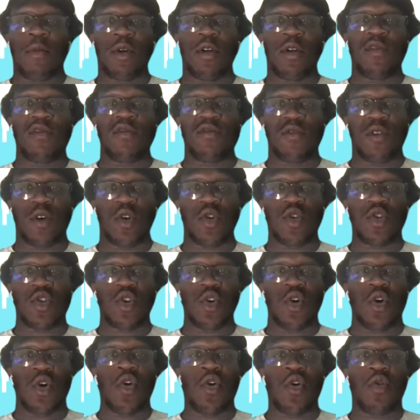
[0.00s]
the first
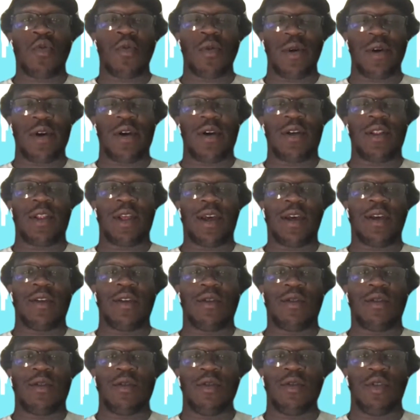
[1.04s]
song where like,
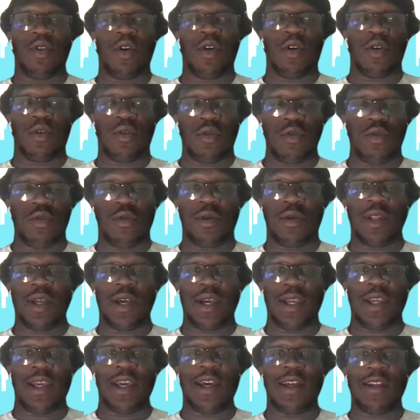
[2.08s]
you were
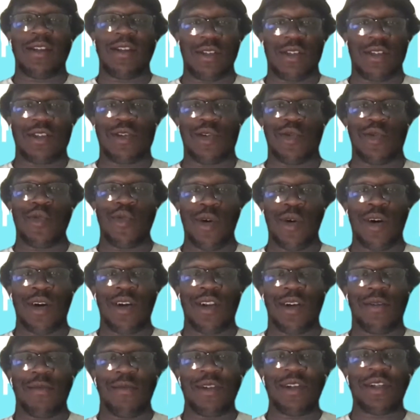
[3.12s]
like, yeah, this is the one.
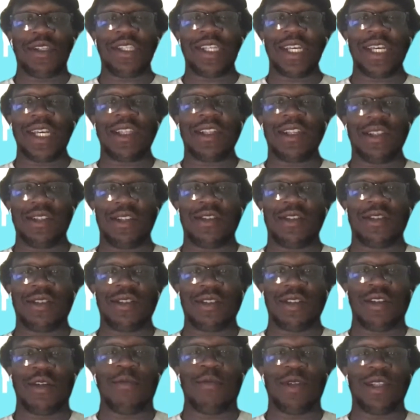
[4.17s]
I'm gonna take this
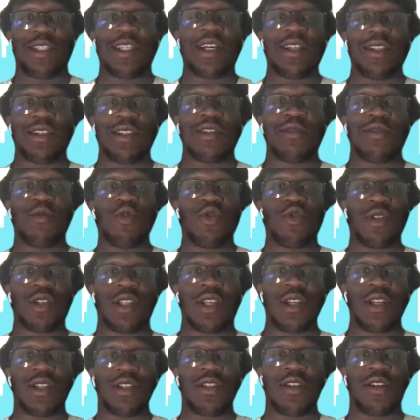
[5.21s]
music
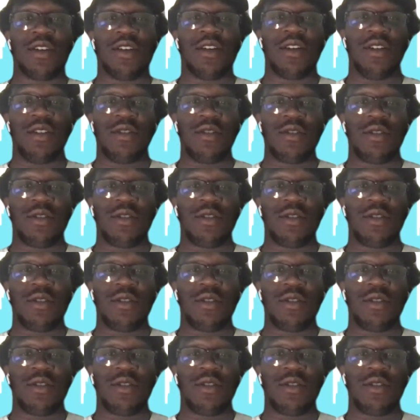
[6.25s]
thing serious.